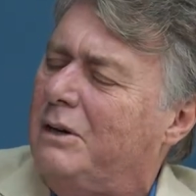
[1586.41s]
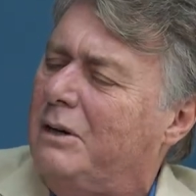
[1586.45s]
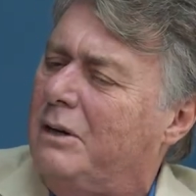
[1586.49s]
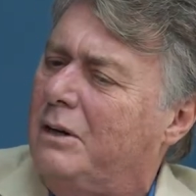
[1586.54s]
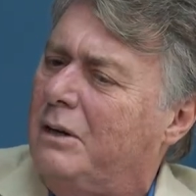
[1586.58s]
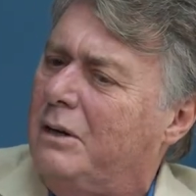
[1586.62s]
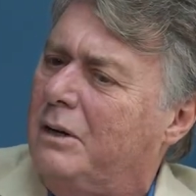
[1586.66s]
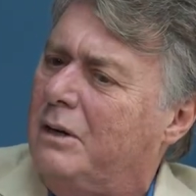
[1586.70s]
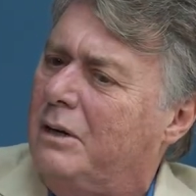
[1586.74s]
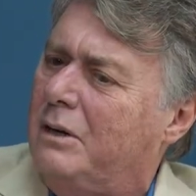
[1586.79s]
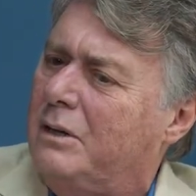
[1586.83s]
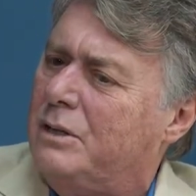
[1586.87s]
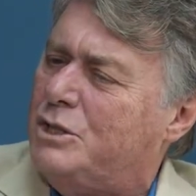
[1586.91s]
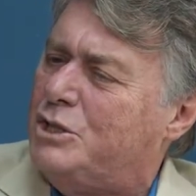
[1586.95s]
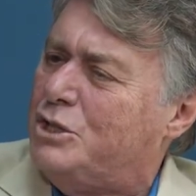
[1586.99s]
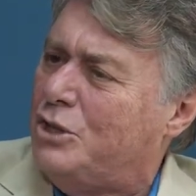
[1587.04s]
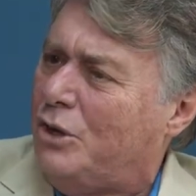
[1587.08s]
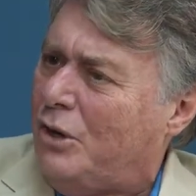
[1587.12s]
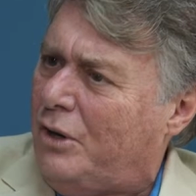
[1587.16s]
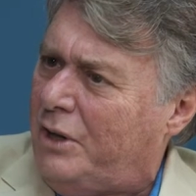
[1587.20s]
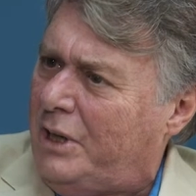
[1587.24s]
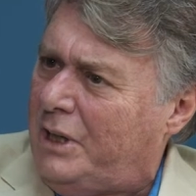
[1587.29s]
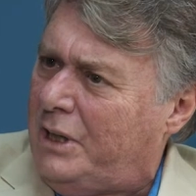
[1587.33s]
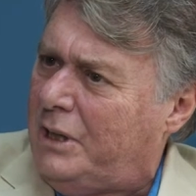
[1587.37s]
uh,
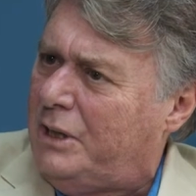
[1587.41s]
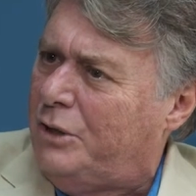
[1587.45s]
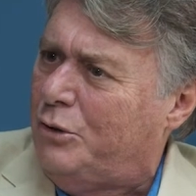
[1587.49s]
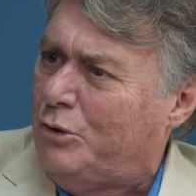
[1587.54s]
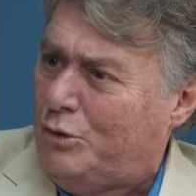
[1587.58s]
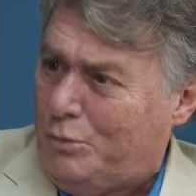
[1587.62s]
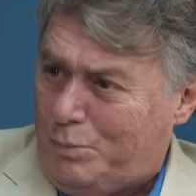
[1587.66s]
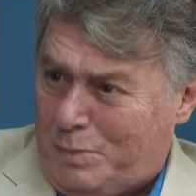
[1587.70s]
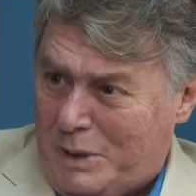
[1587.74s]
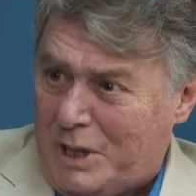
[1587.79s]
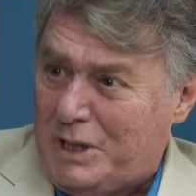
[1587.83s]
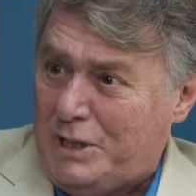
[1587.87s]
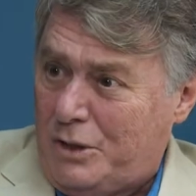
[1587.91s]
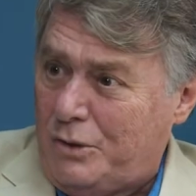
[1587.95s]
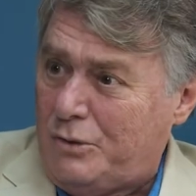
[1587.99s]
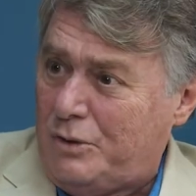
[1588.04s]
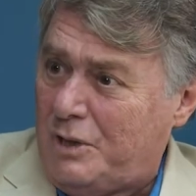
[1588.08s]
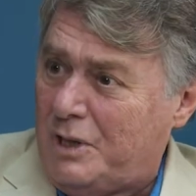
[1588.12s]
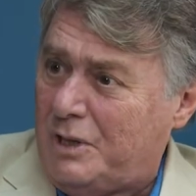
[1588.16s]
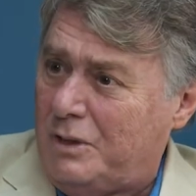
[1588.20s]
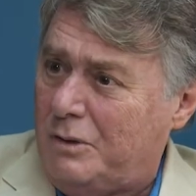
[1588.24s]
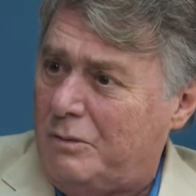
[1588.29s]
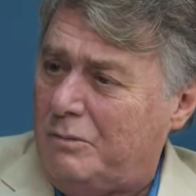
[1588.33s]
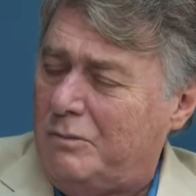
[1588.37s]
join the European
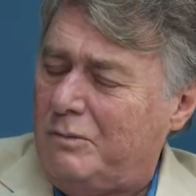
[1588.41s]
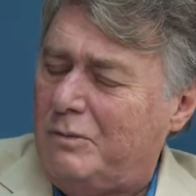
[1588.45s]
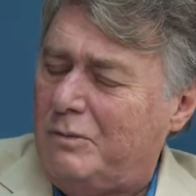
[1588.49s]
Union